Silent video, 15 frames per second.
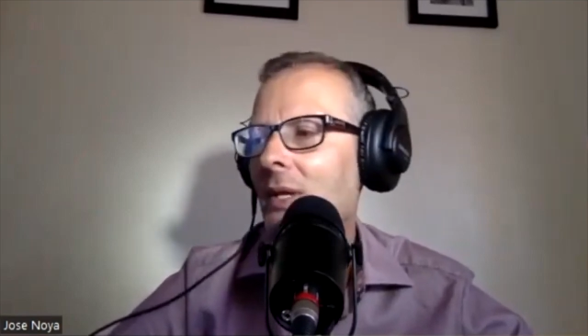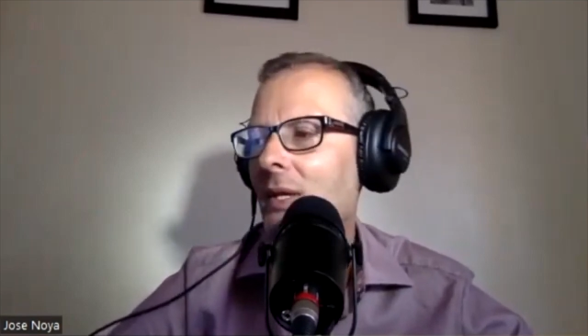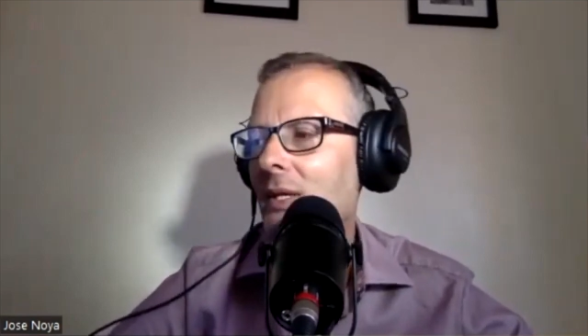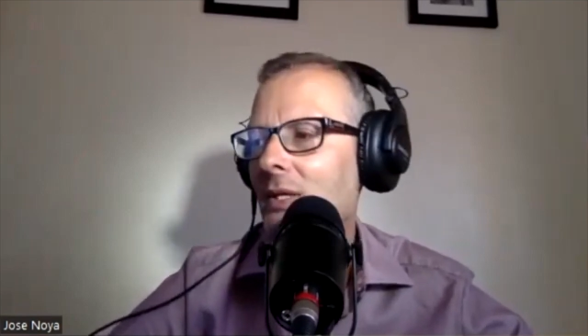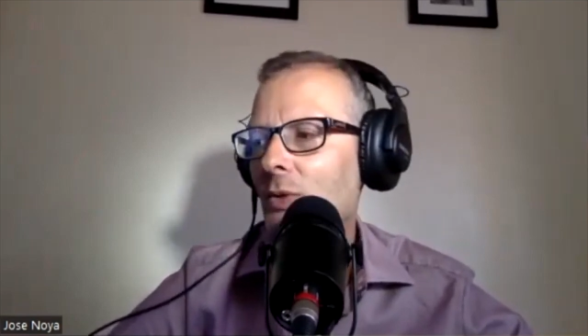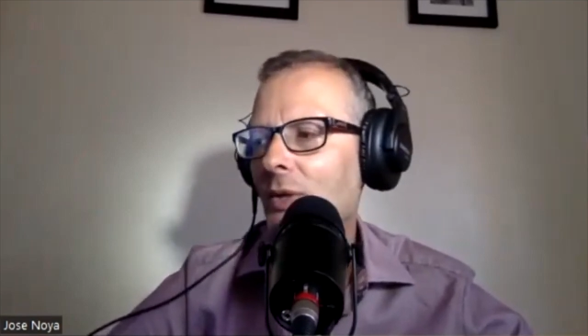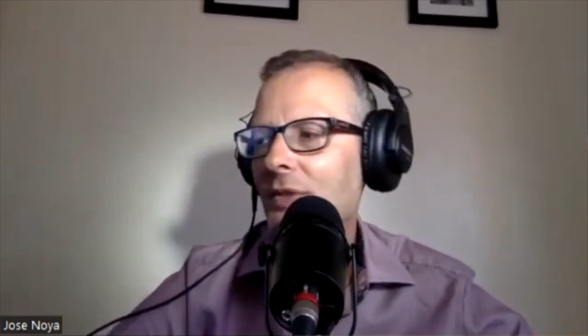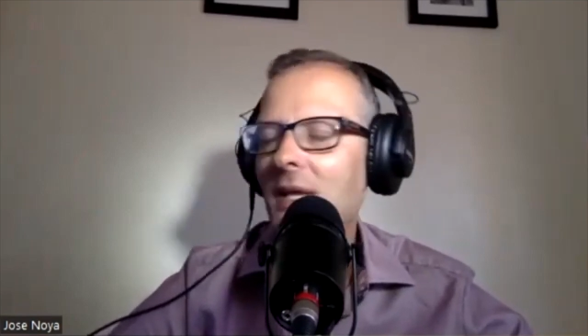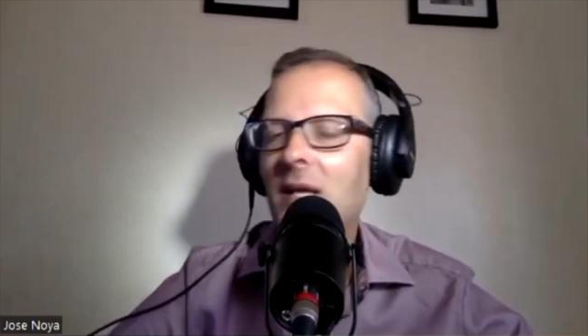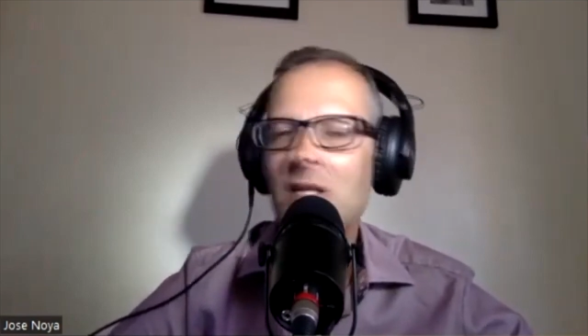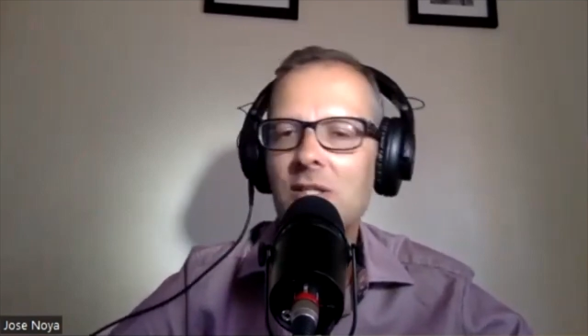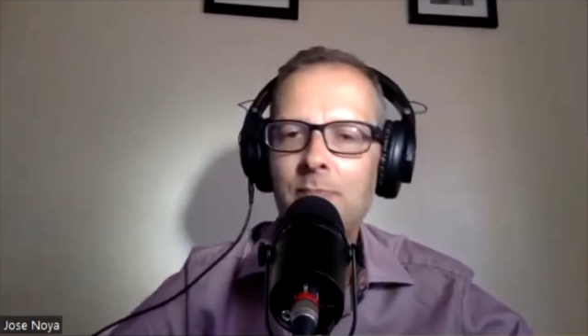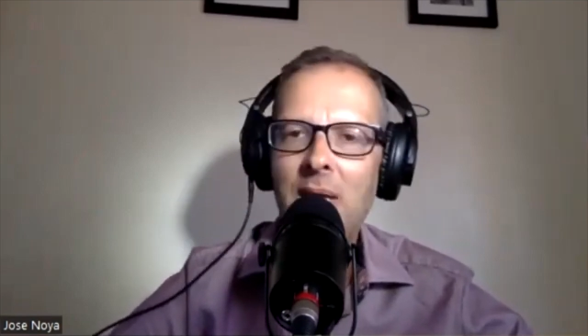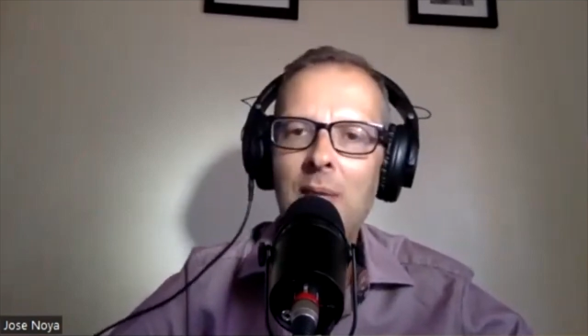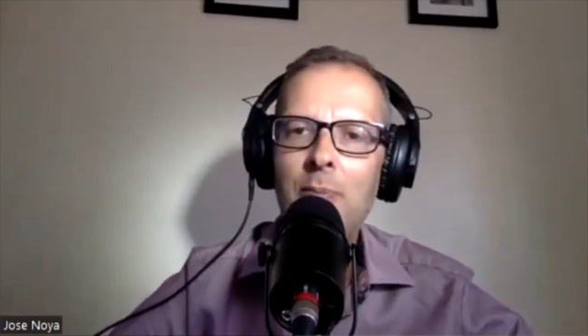So I think as
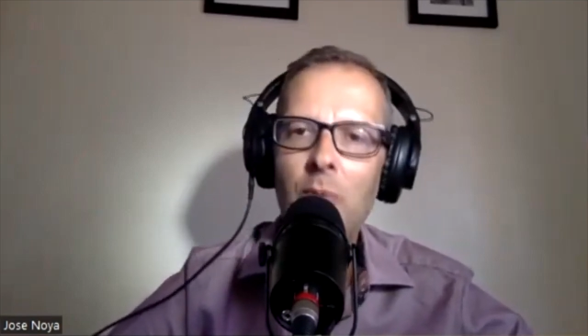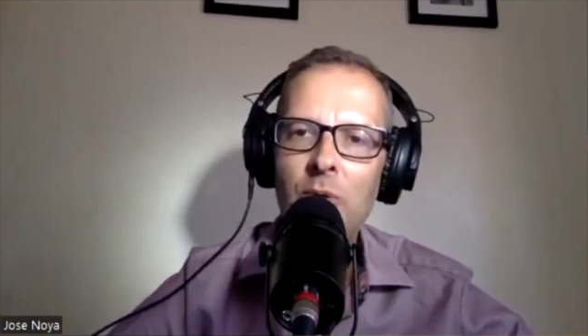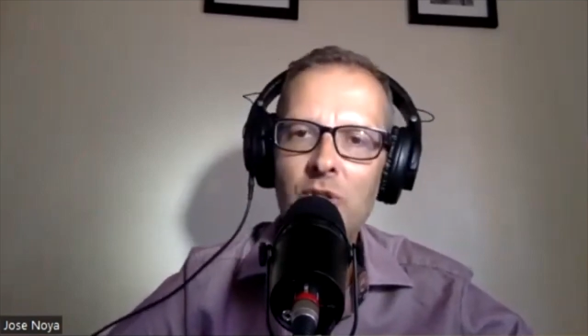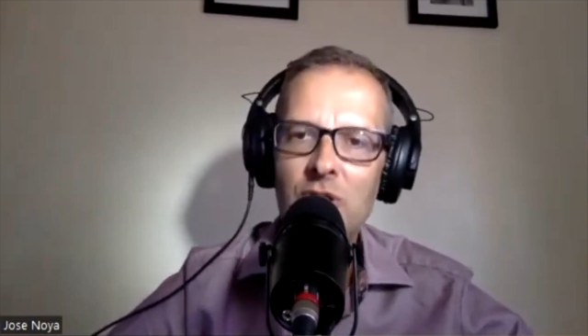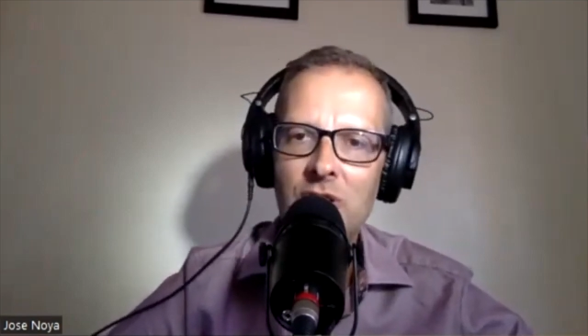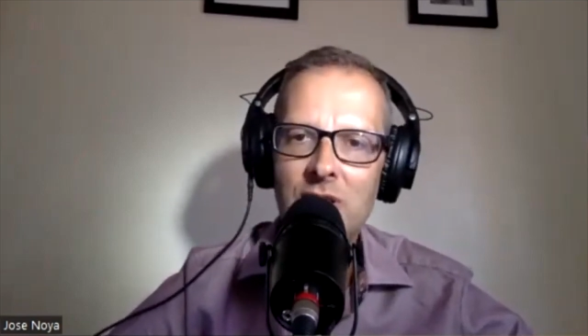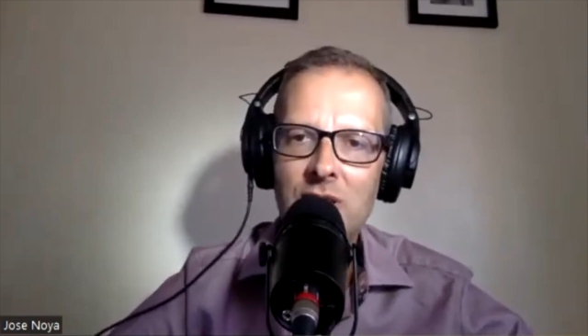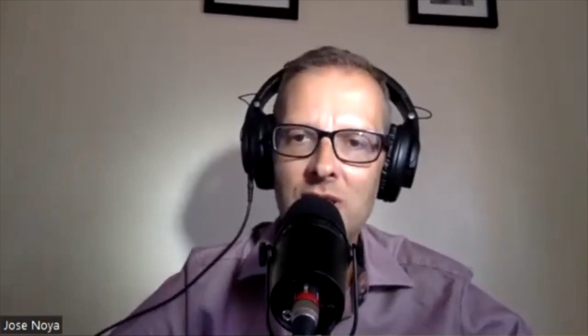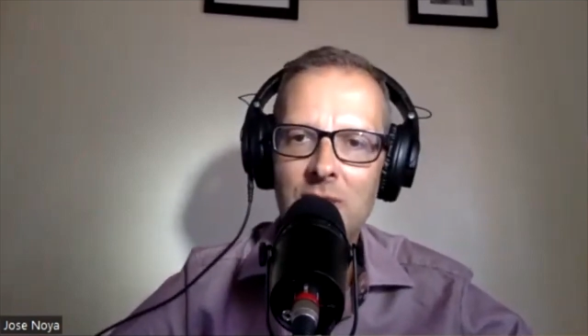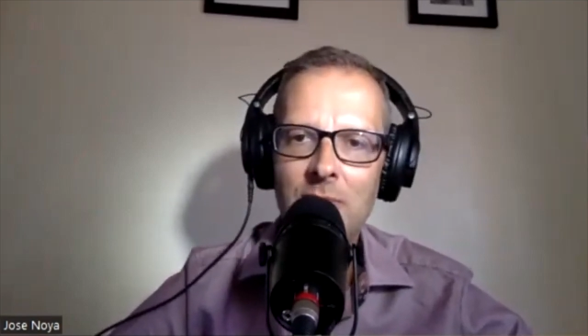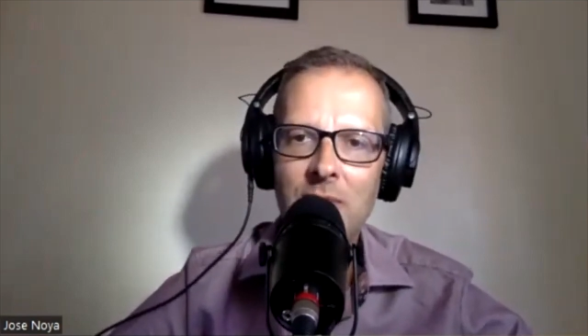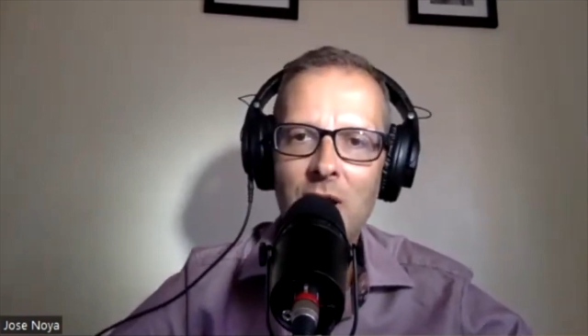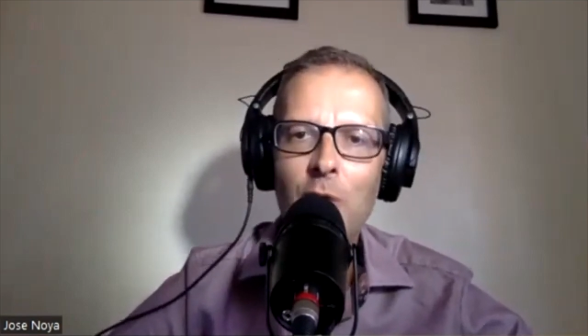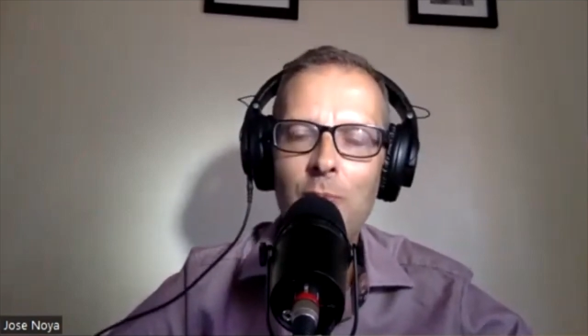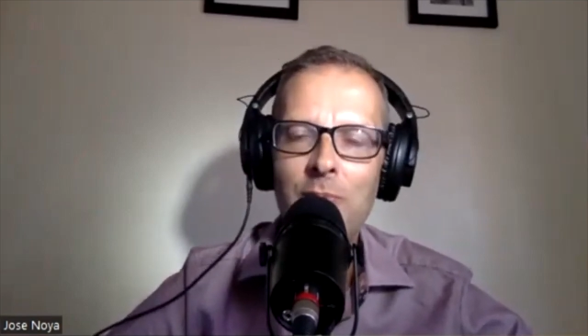people, we just need to
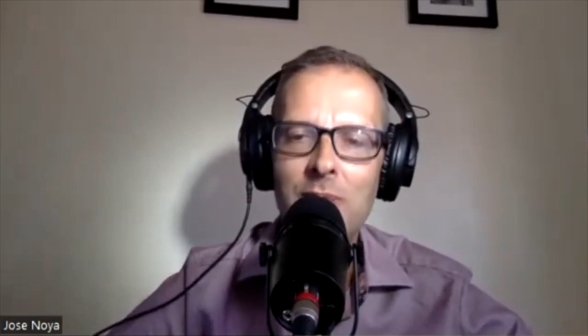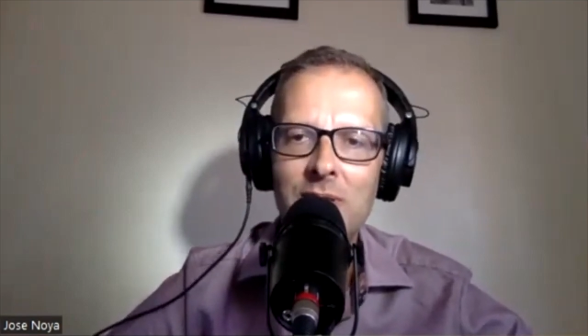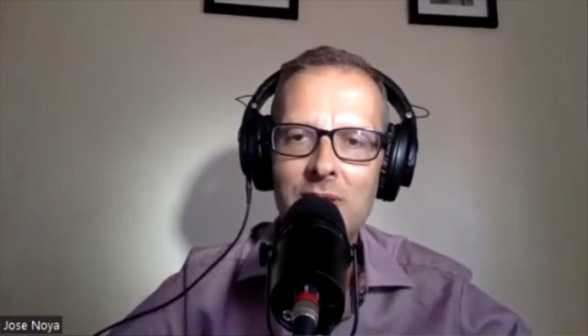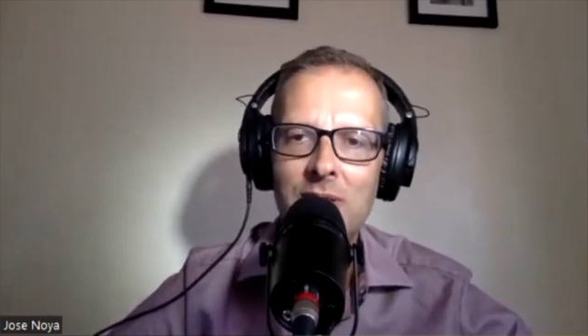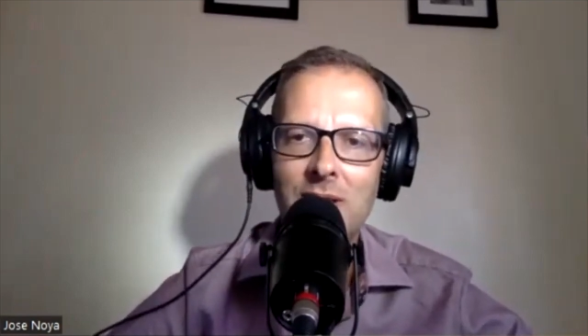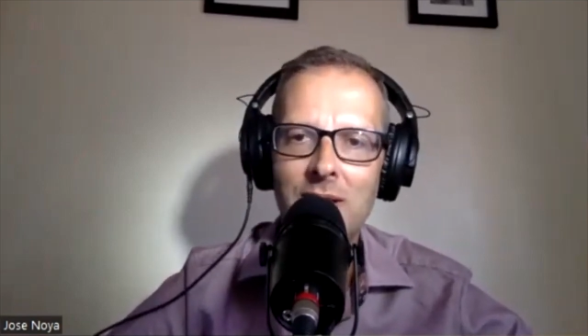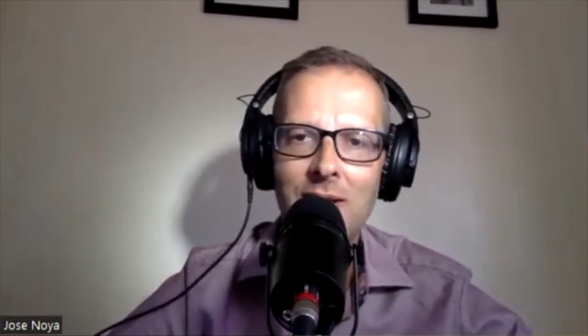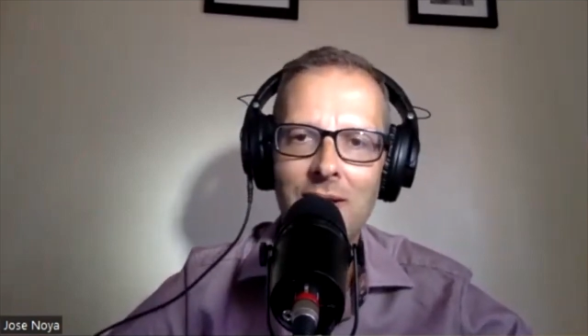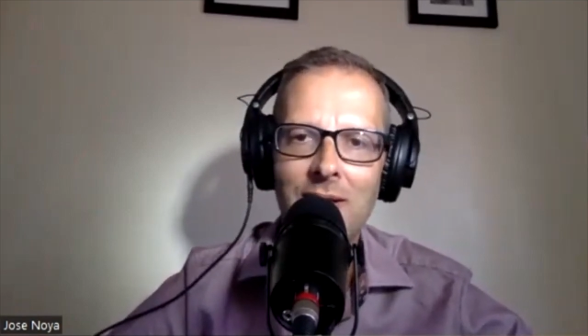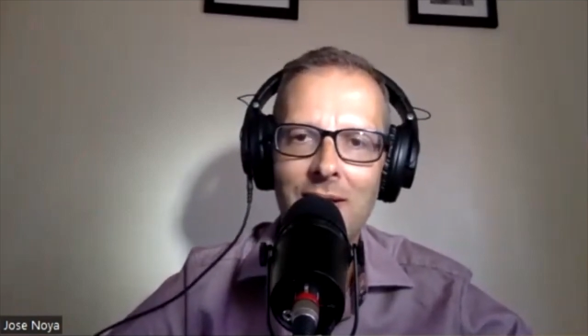be open to